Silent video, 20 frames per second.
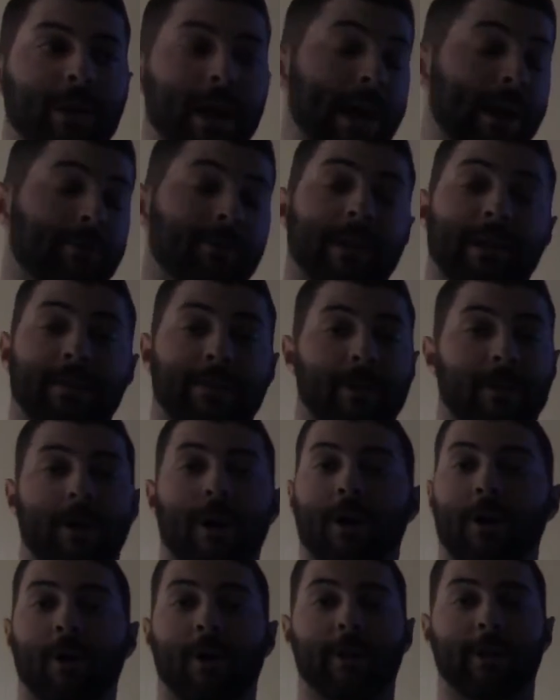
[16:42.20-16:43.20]
actually they're
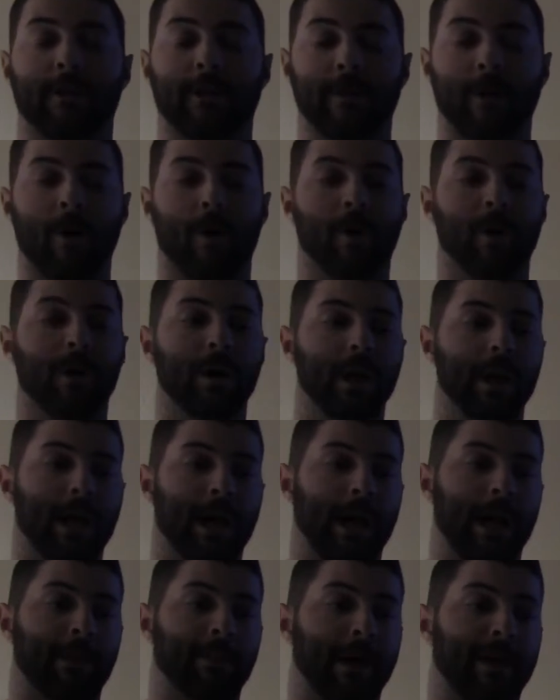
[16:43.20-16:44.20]
not on it at all.
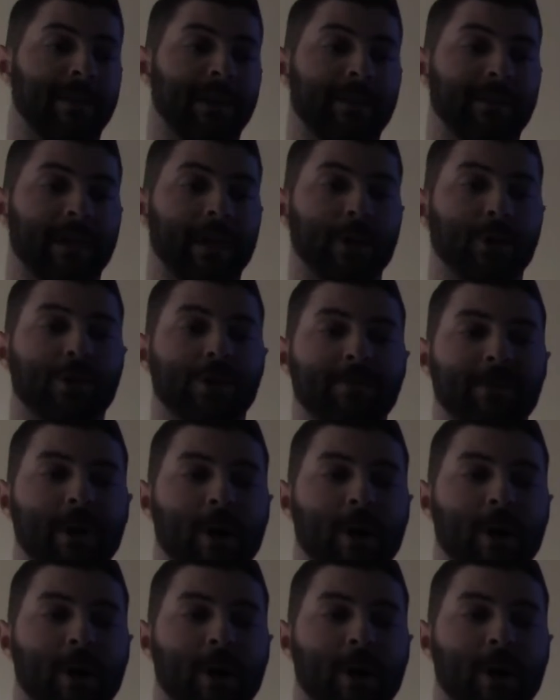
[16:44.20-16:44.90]
I think they used to be